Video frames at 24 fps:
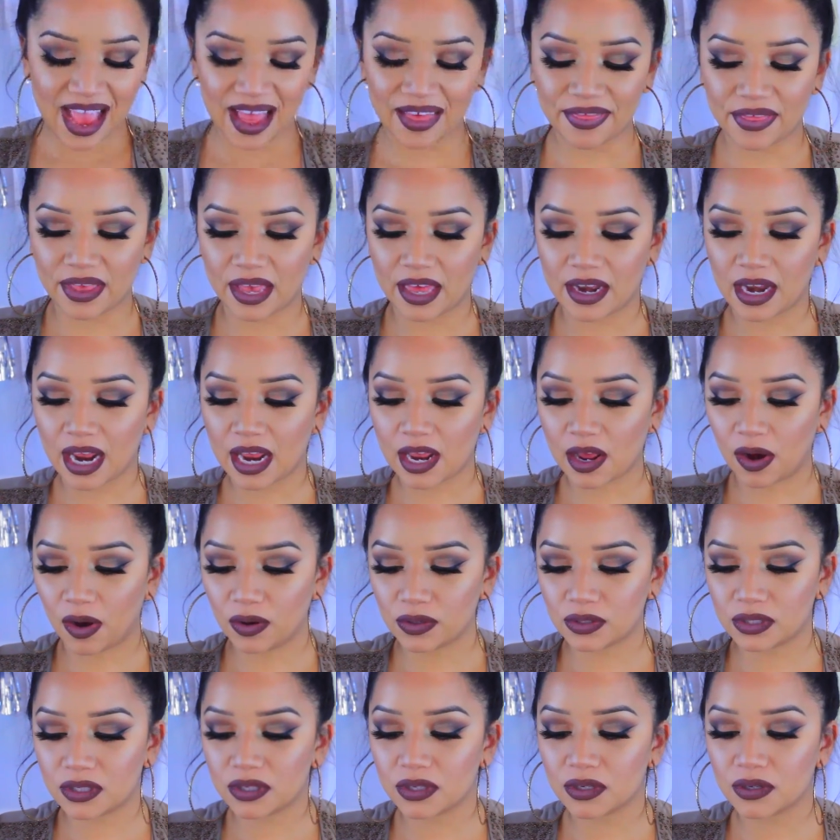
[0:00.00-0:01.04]
And then I
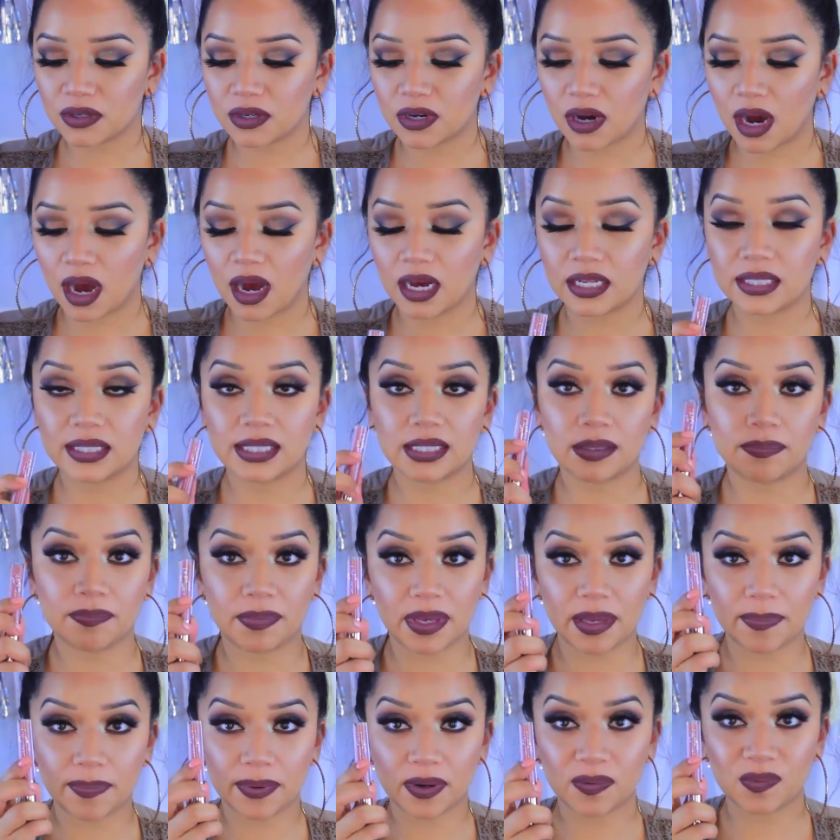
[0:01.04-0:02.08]
also got
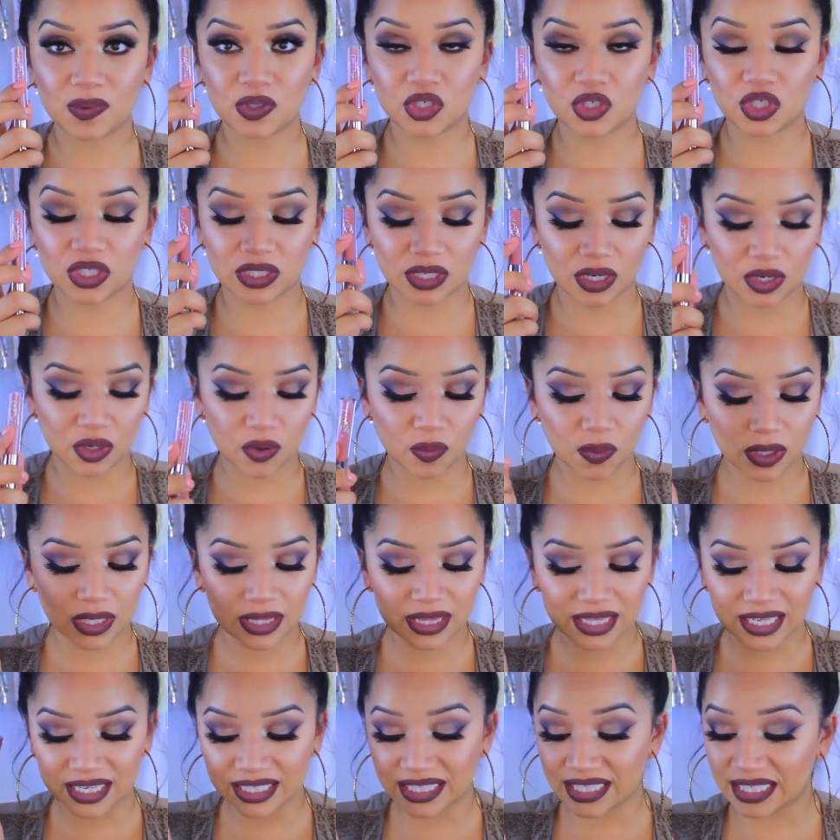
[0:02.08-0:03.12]
Beeper, which is a new
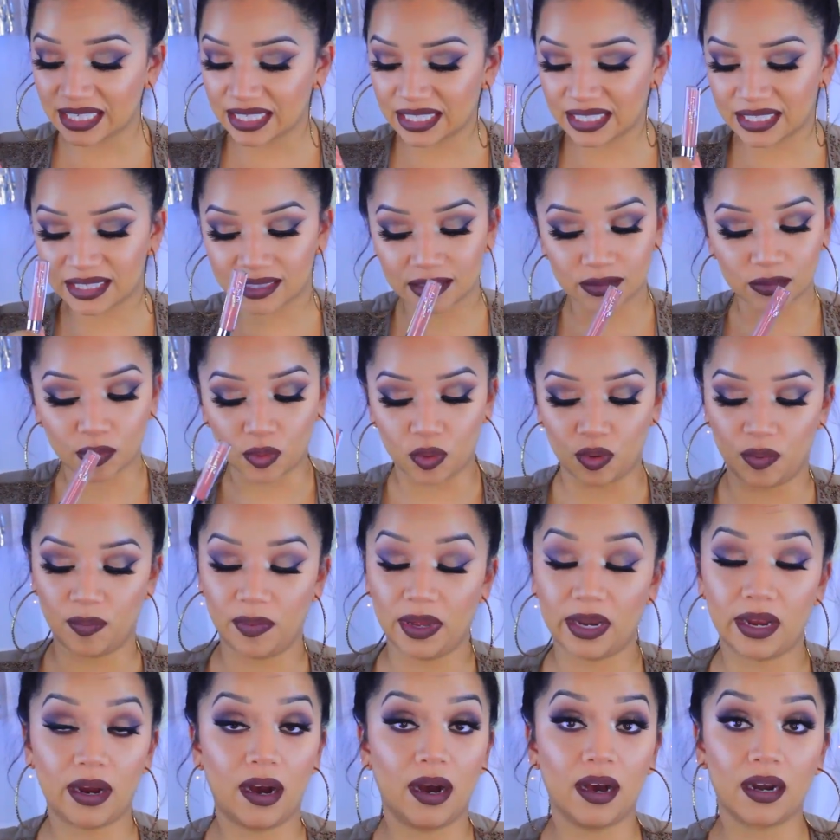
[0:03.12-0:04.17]
one. This is, oh
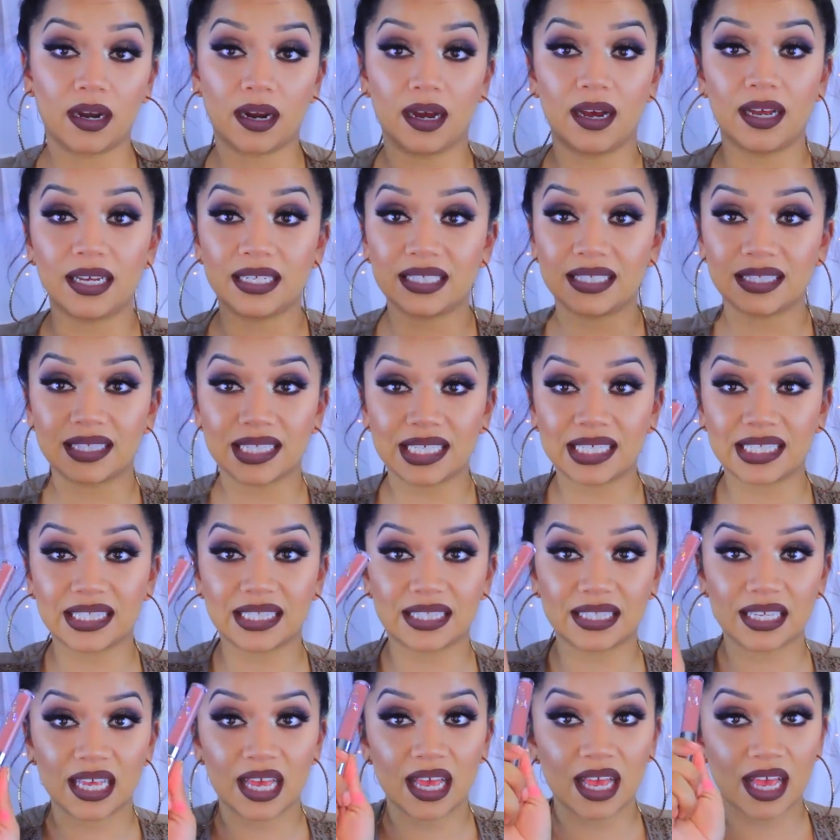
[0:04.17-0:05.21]
my god, guys.
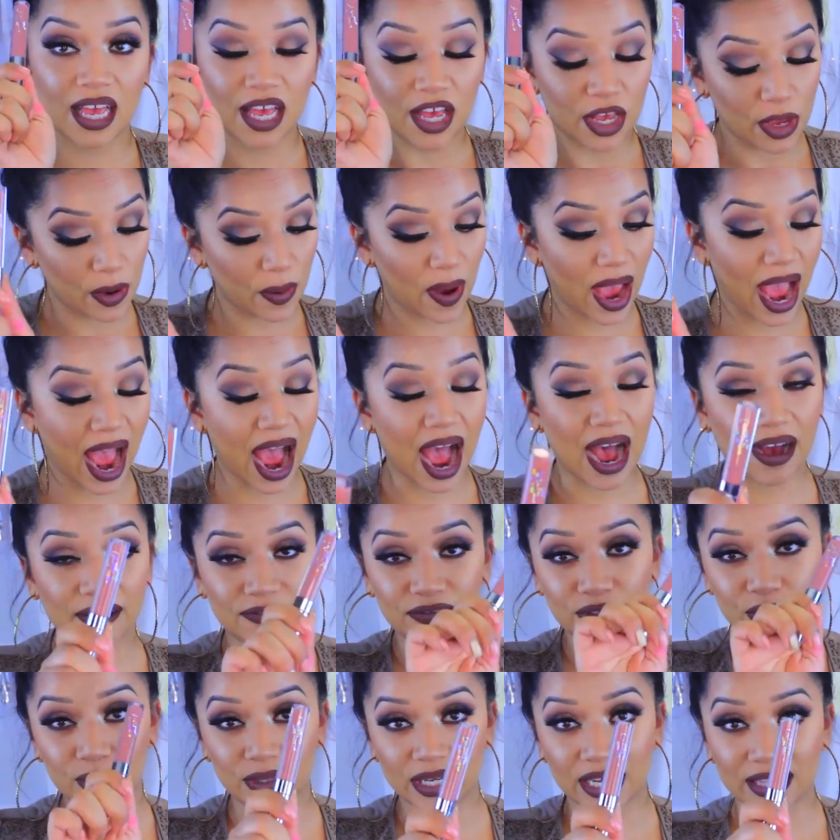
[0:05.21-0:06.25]
This, you
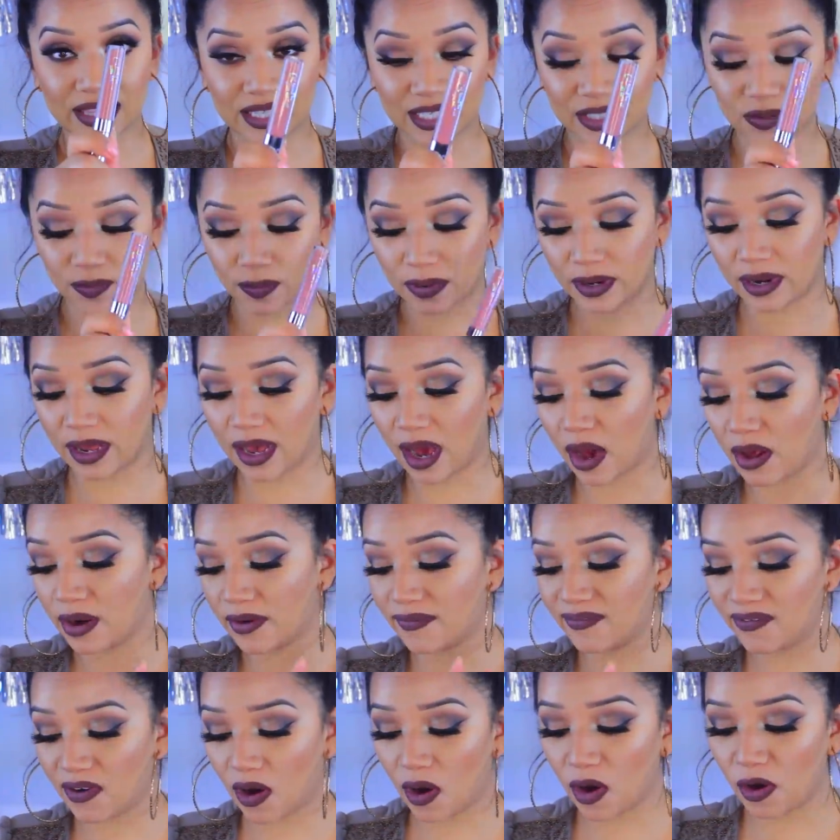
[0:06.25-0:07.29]
have to get this one out
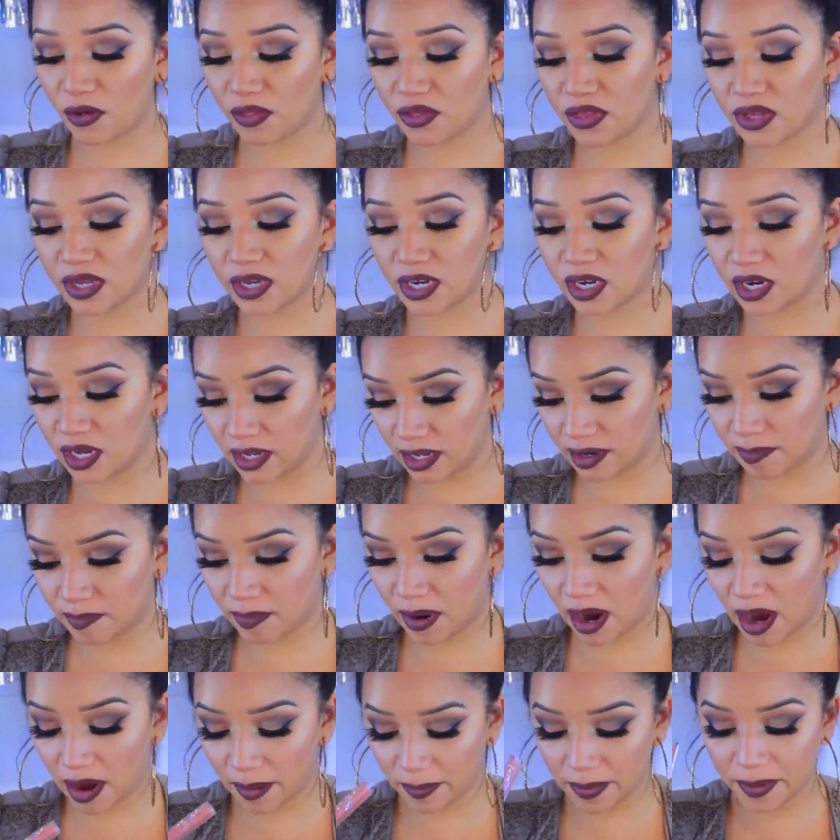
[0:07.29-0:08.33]
of all the
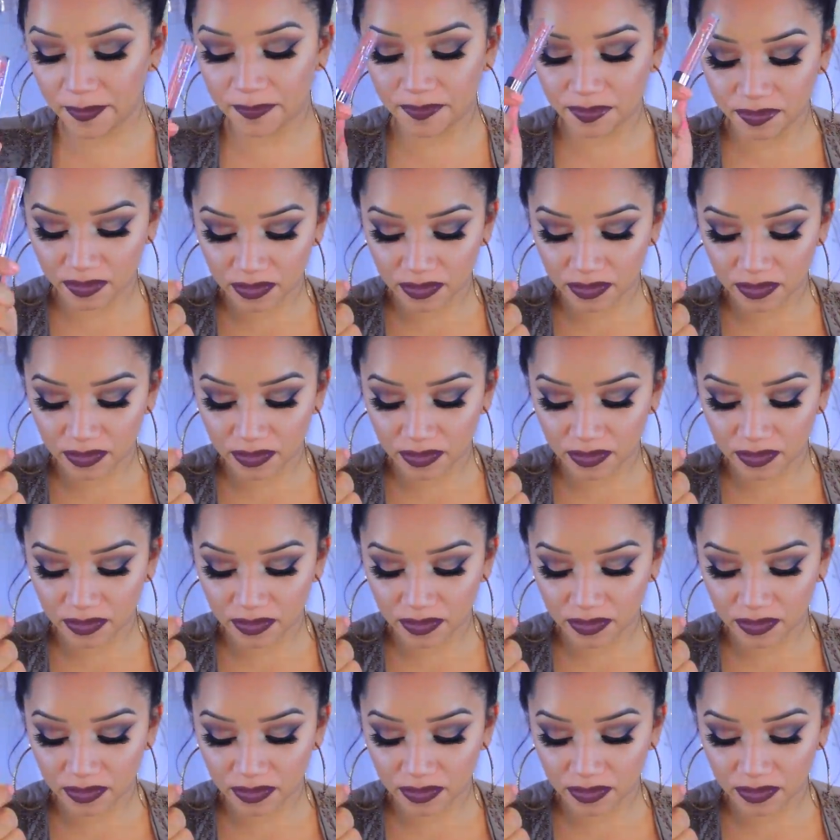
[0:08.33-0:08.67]
ColourPop.